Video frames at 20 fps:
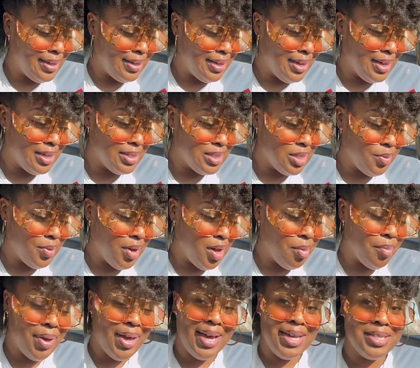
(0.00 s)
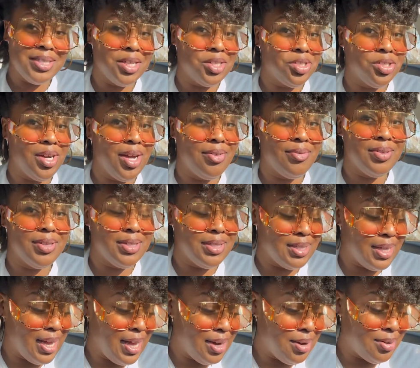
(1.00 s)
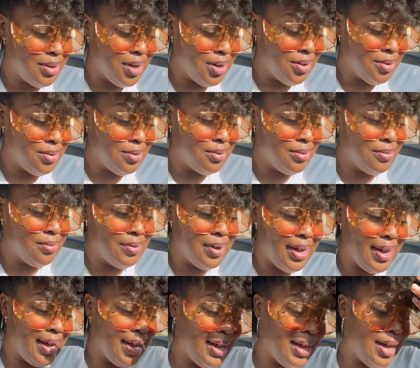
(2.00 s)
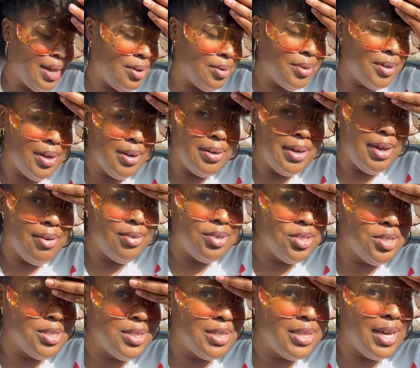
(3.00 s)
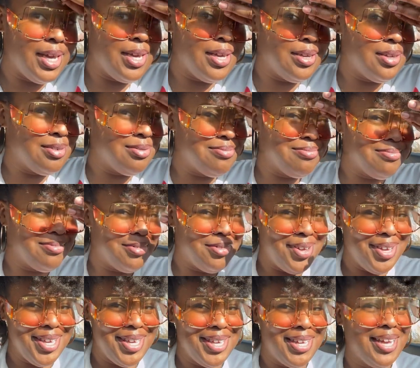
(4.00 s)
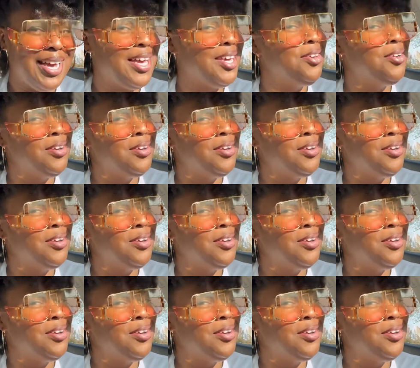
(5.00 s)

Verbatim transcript: yeah so we're gonna pass on travis i don't know i don't know that was just like what how you